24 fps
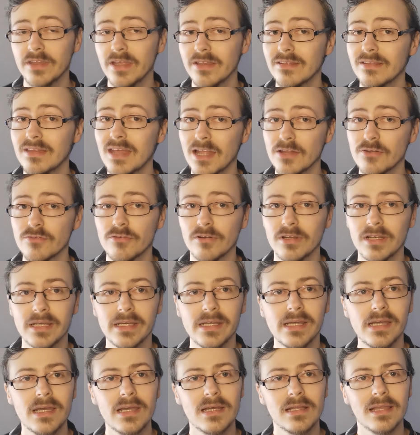This
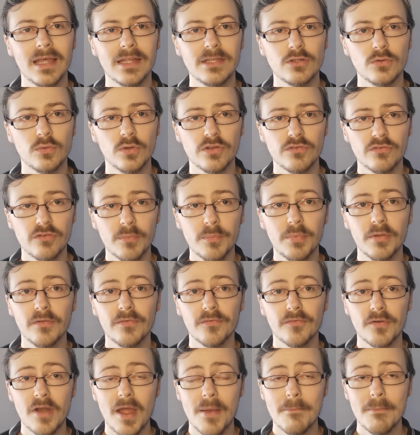naturally led to a triple
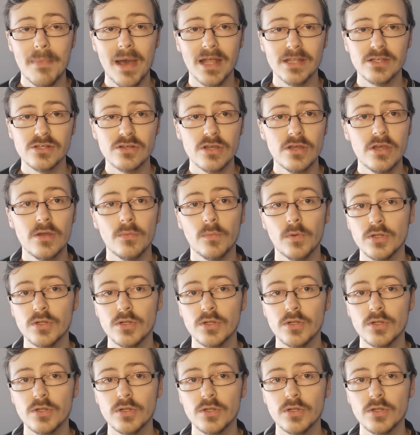threat match,